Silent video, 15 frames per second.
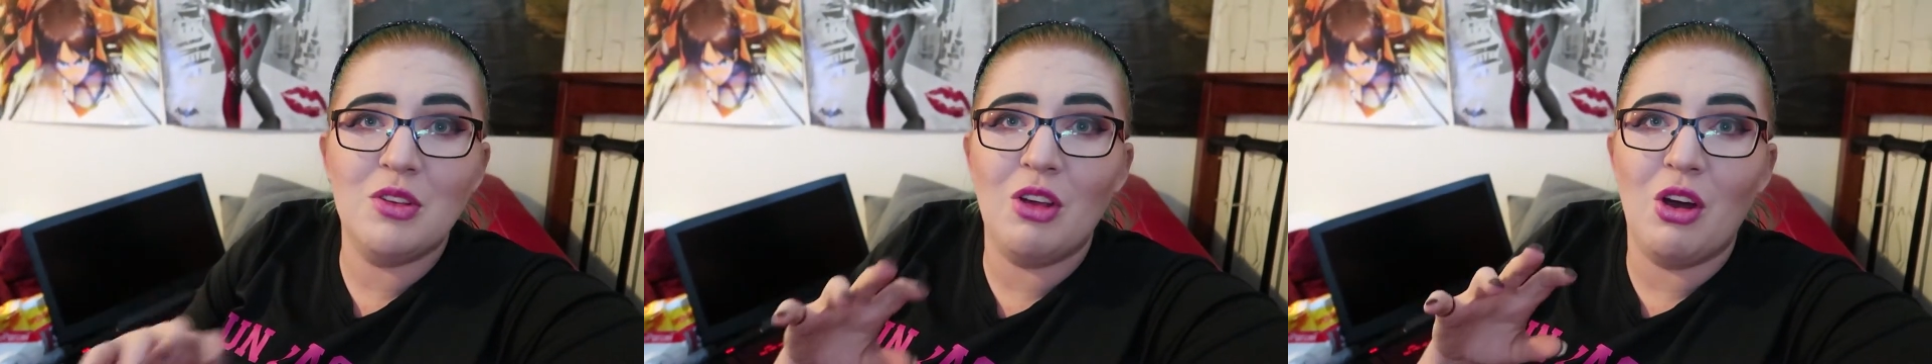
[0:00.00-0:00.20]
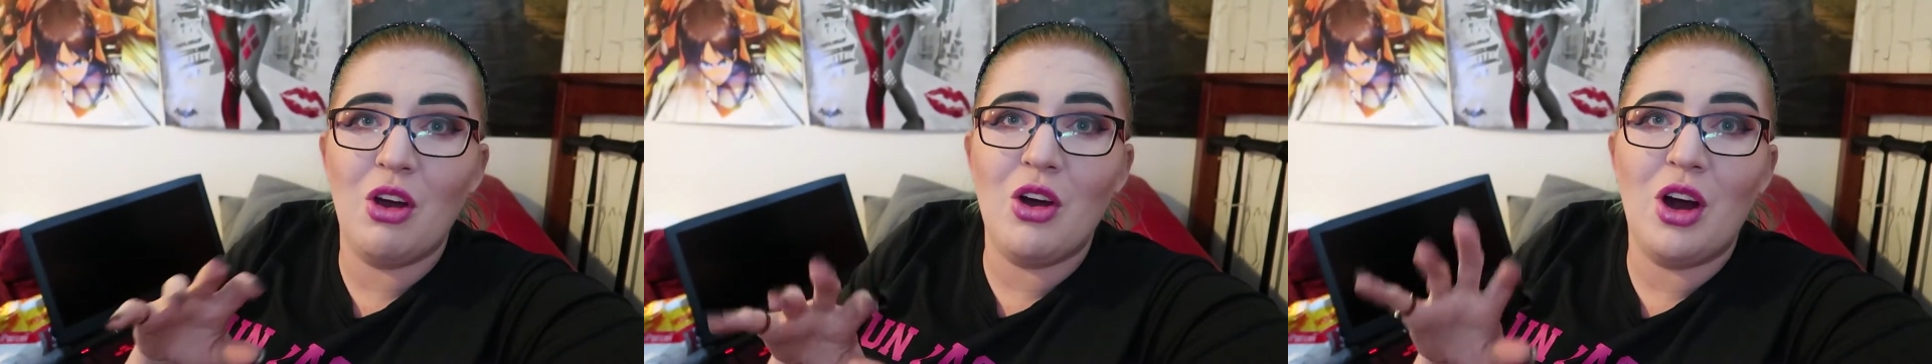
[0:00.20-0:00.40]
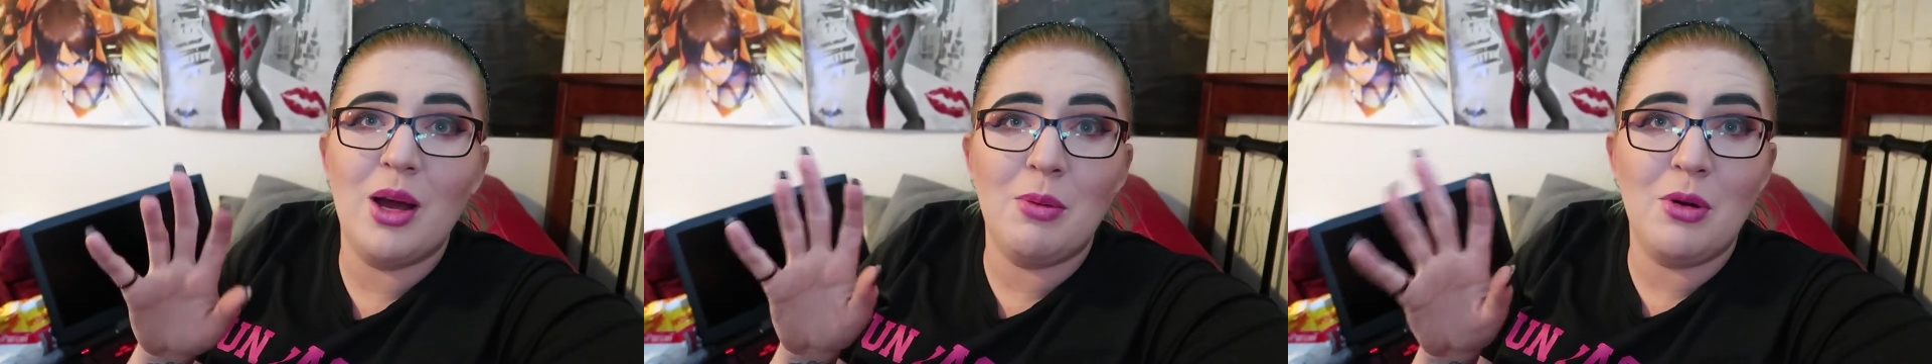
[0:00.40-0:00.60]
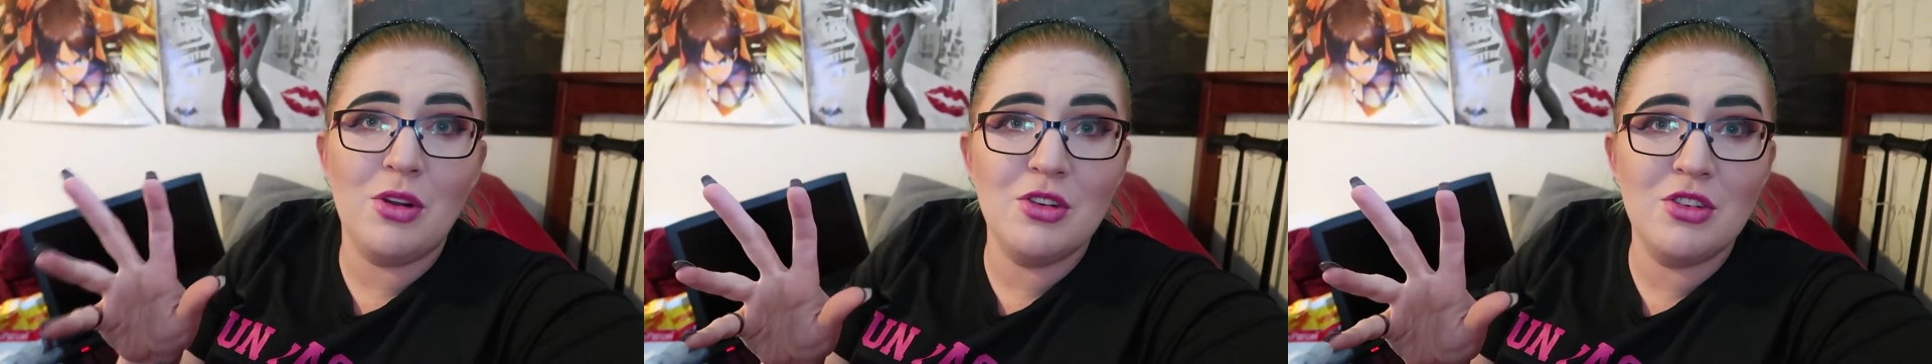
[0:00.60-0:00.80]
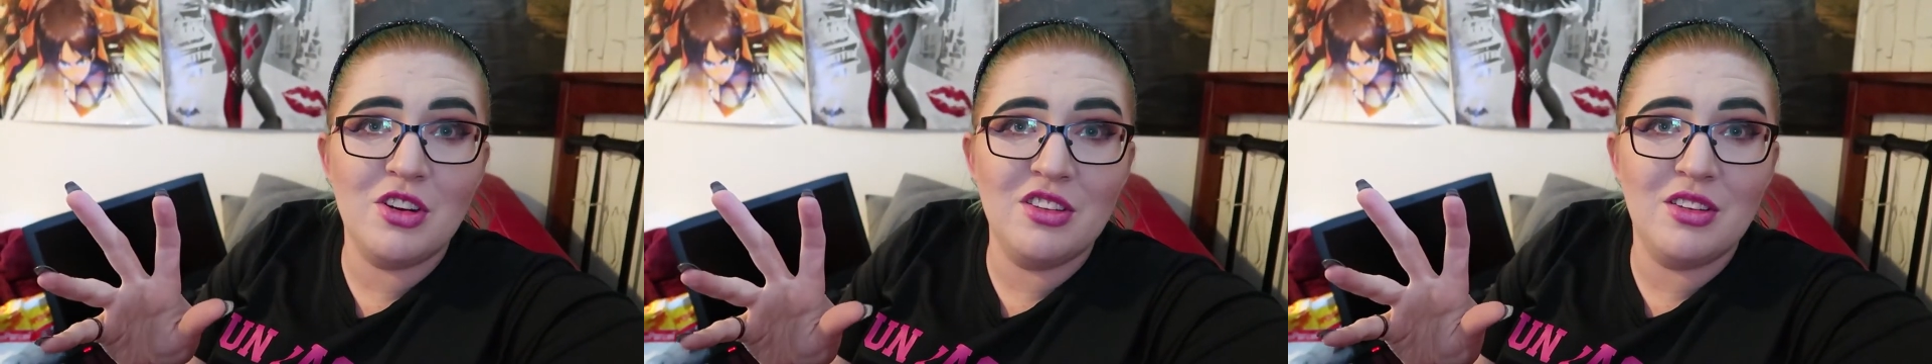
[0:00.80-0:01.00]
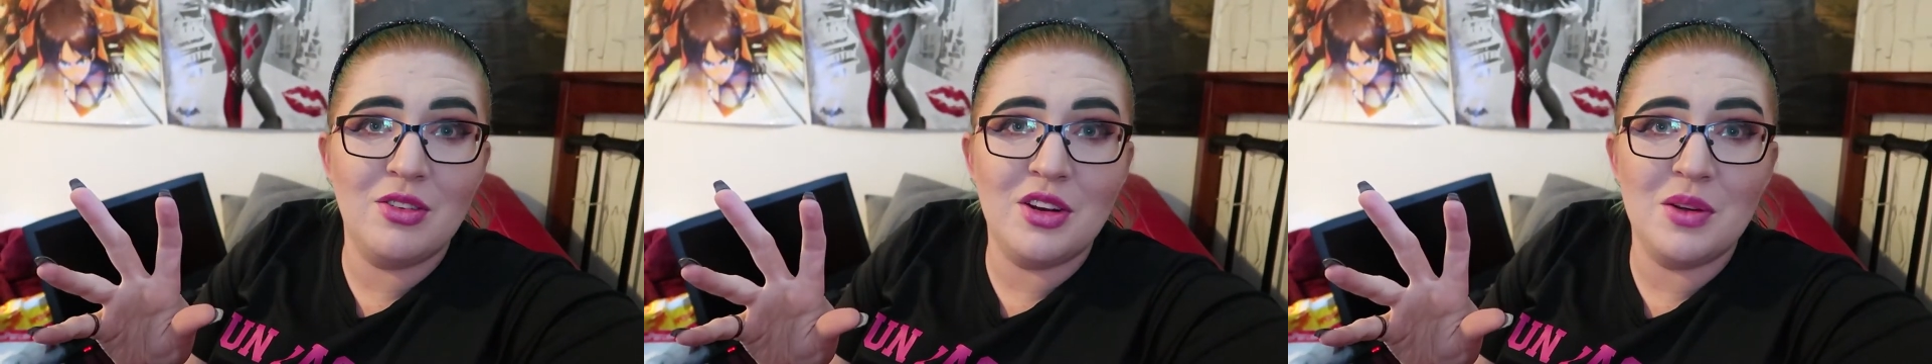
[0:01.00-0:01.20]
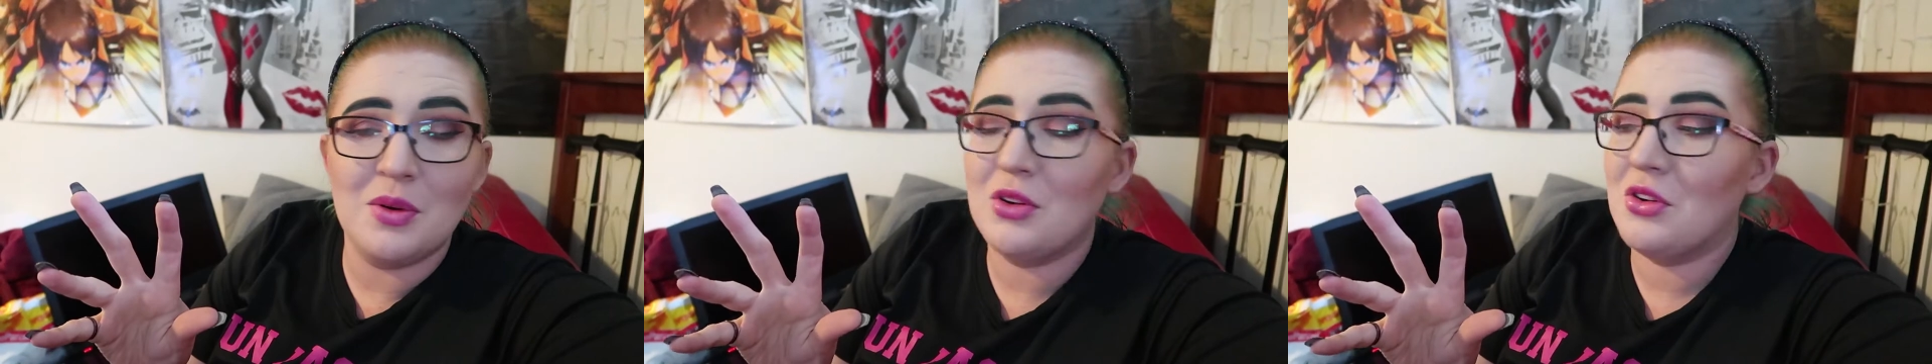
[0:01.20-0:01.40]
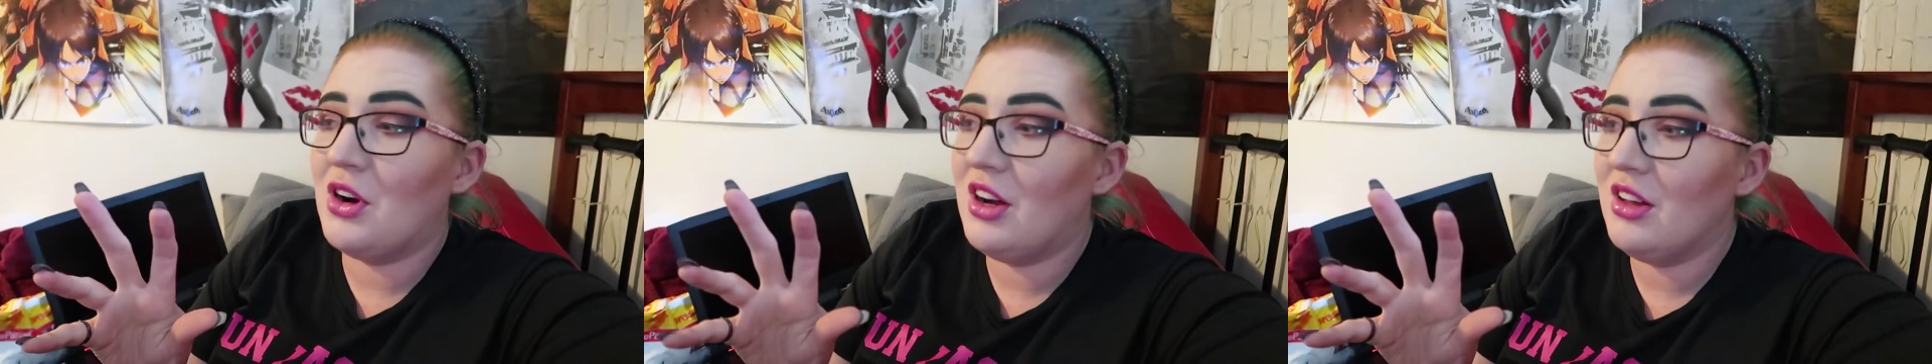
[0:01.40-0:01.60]
So I apologize if
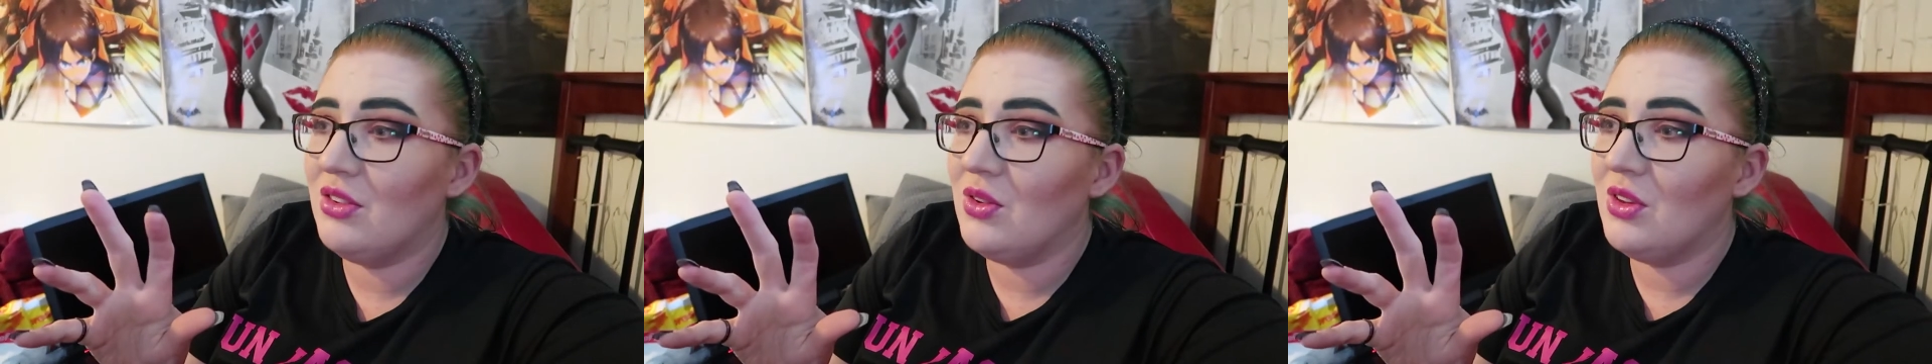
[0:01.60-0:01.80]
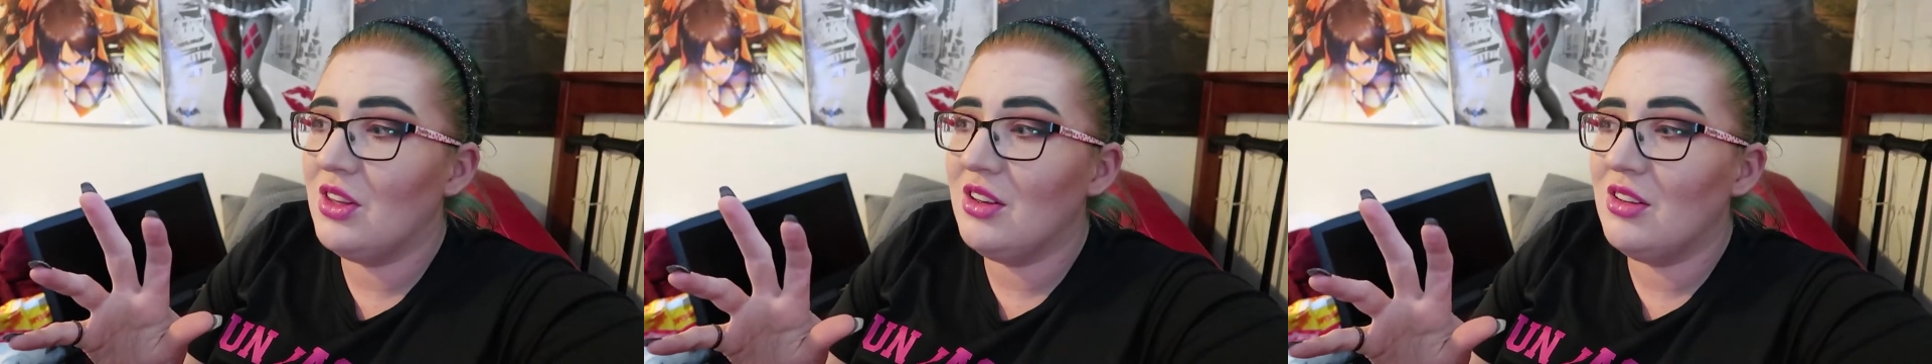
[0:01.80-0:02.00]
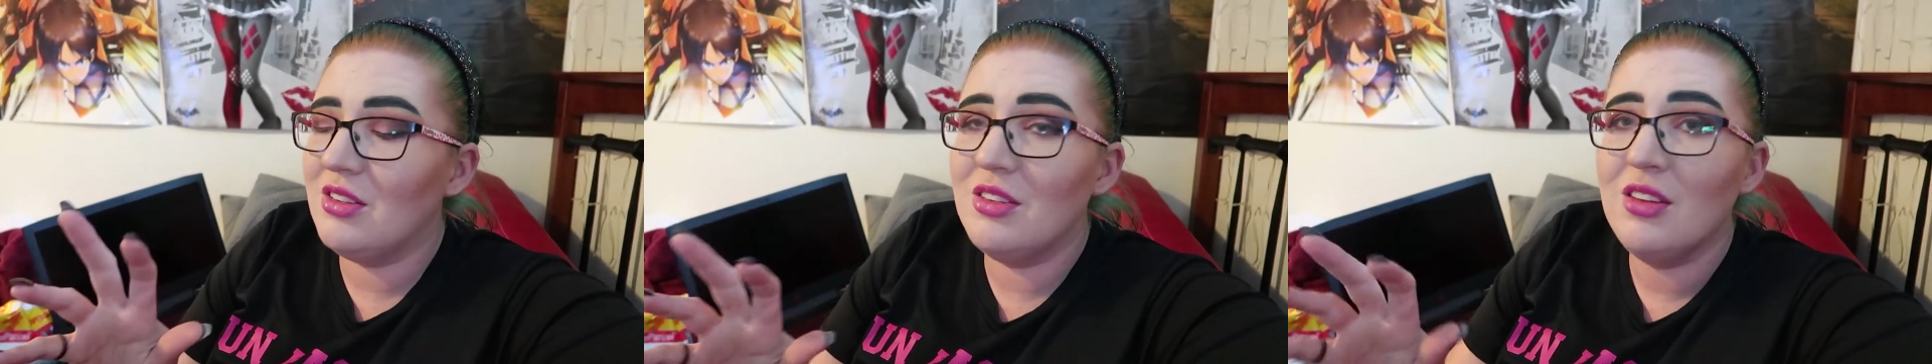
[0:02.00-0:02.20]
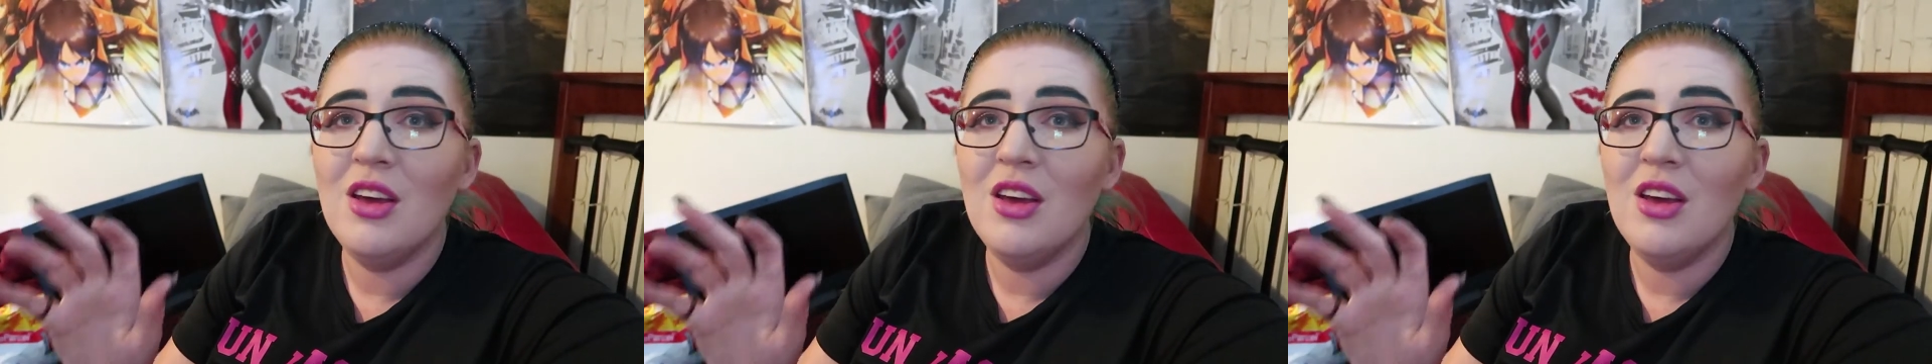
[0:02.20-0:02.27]
anyone cries for this,